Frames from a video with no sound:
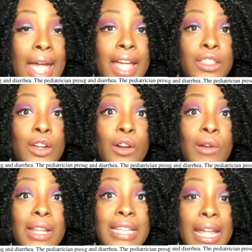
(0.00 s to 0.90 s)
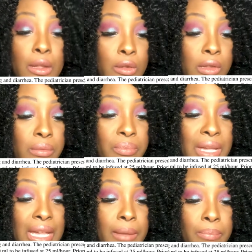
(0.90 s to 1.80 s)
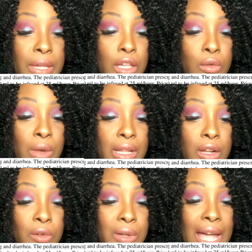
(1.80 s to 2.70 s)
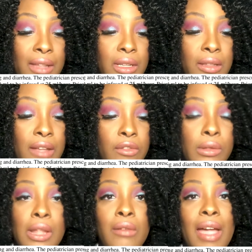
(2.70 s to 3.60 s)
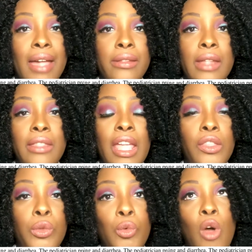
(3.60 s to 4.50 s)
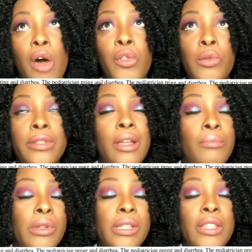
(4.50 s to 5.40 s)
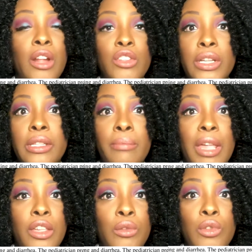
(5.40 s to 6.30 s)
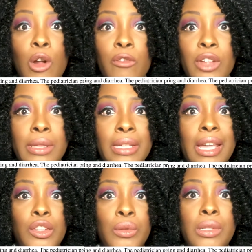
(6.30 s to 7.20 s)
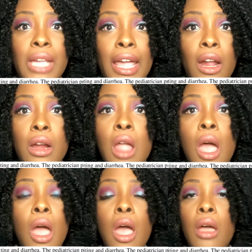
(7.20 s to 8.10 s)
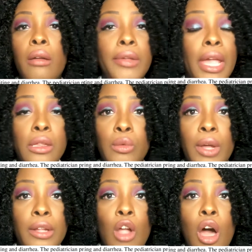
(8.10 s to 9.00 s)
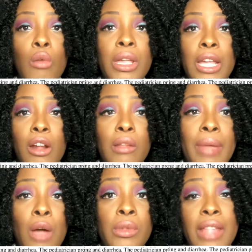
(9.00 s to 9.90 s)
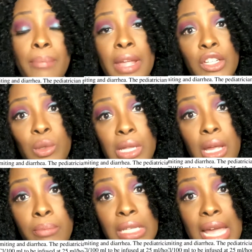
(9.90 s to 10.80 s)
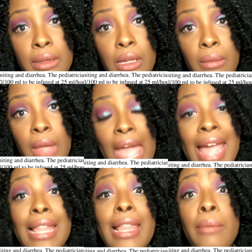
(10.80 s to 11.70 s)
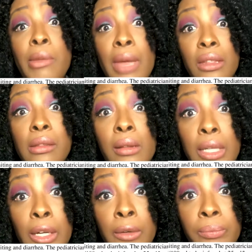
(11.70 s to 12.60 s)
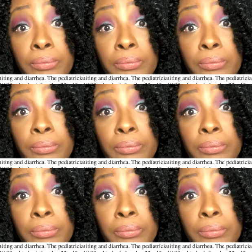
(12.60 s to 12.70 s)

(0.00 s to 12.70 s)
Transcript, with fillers: And the correct answer is B, BUN and creatinine levels. Now, guys, they threw all those numbers in there just to make you nervous, to get you scared. Guess what? All we cared about was that patient was getting potassium. Let me make this clear.